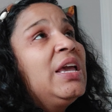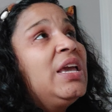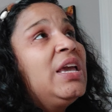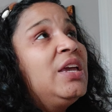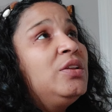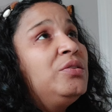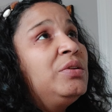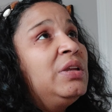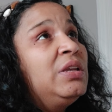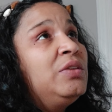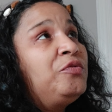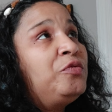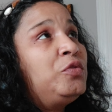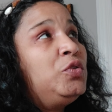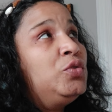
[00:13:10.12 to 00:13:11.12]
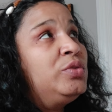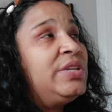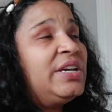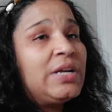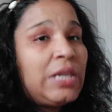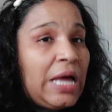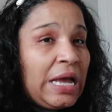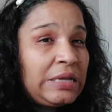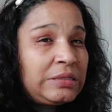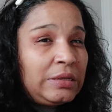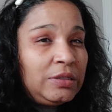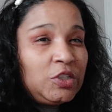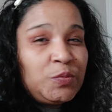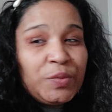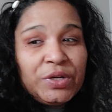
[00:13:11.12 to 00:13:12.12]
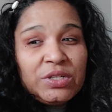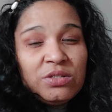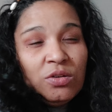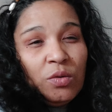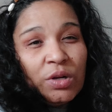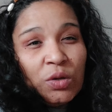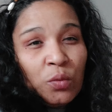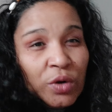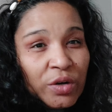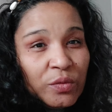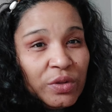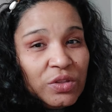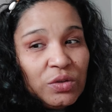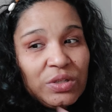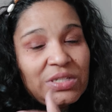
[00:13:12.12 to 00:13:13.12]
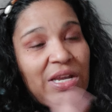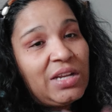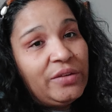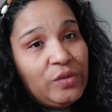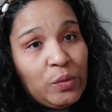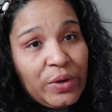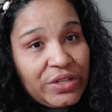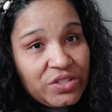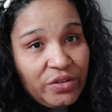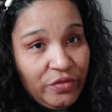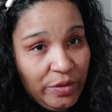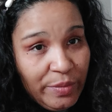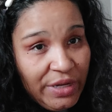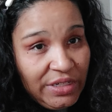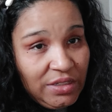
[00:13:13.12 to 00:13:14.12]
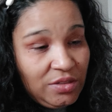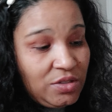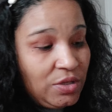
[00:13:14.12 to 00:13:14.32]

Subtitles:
And if you take a class and the spirits don't want to work with you, it's kind of a waste of your money.